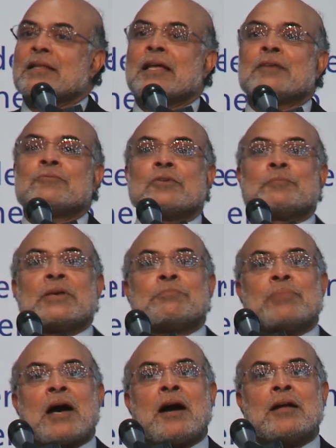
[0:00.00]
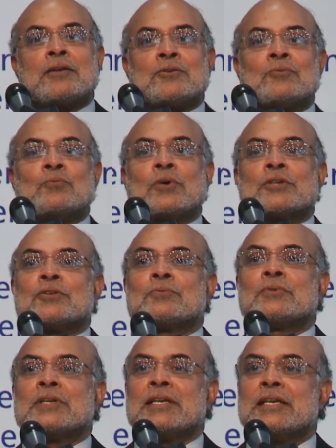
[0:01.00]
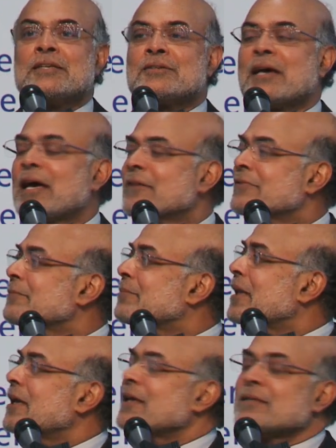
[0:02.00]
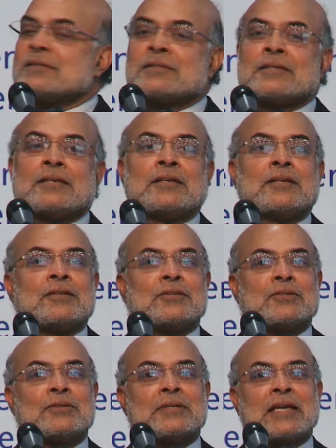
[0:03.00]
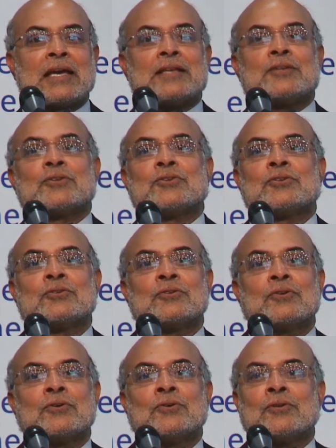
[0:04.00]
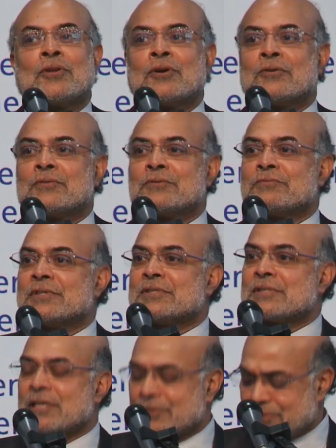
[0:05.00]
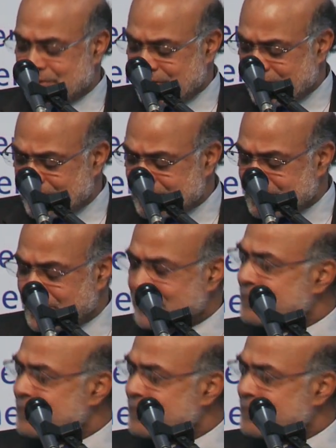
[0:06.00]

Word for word: That would be part of what you would need to have in place to get to your goal of the first thousand days.